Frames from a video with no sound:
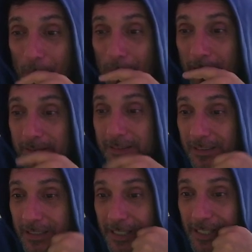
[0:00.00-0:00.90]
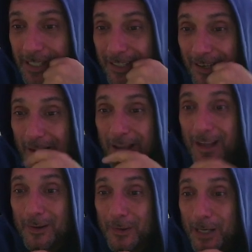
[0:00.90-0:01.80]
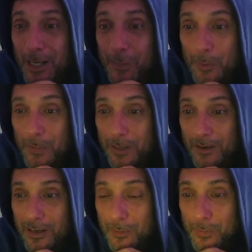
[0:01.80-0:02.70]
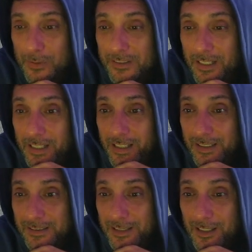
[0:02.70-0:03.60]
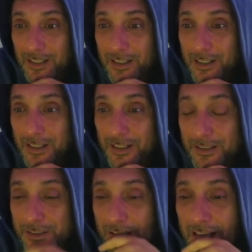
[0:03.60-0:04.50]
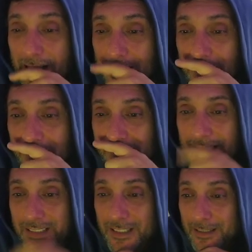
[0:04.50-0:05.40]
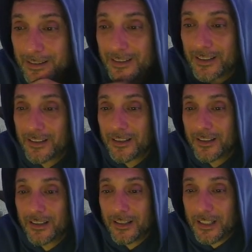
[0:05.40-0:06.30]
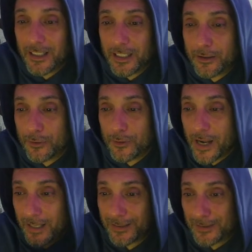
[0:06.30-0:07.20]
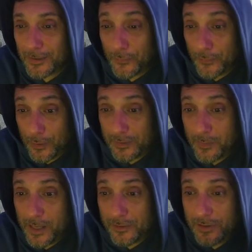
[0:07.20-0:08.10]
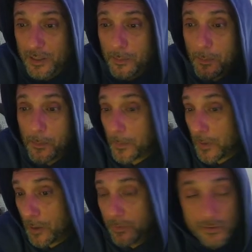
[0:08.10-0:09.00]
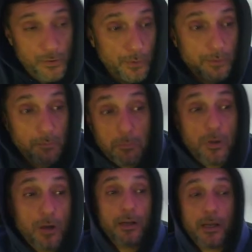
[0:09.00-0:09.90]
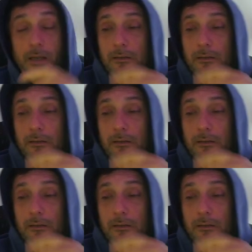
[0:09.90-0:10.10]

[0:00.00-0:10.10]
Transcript: Let's see. You come up here a couple days. July 19th. EtherX, the first mention. Coming soon. Okay.